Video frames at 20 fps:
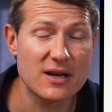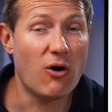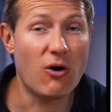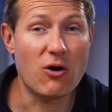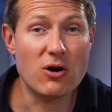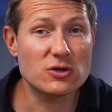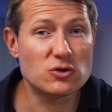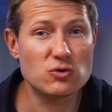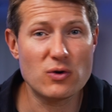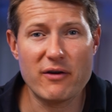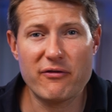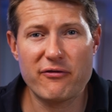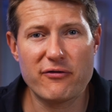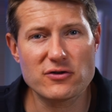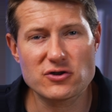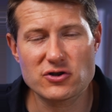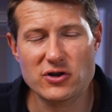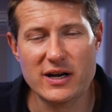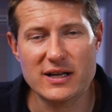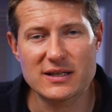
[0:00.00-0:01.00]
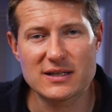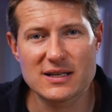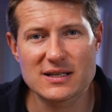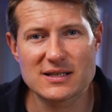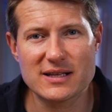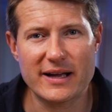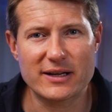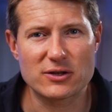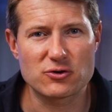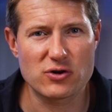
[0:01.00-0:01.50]
or to have functionalities
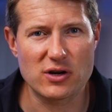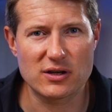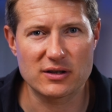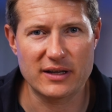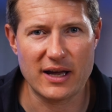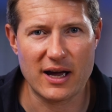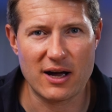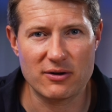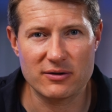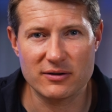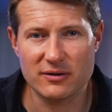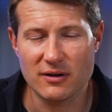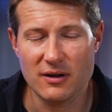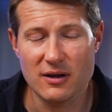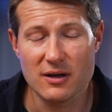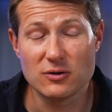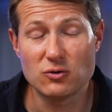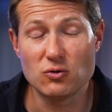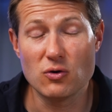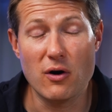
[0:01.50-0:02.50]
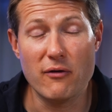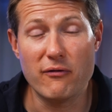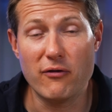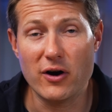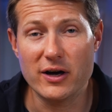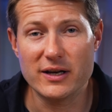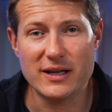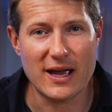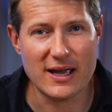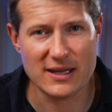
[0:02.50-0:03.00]
like drill down to
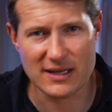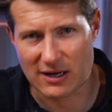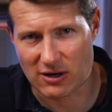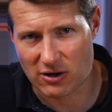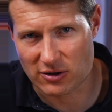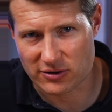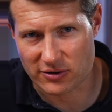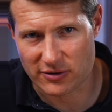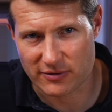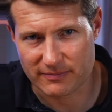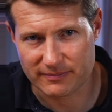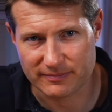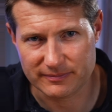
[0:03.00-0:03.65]
avoid any clutter.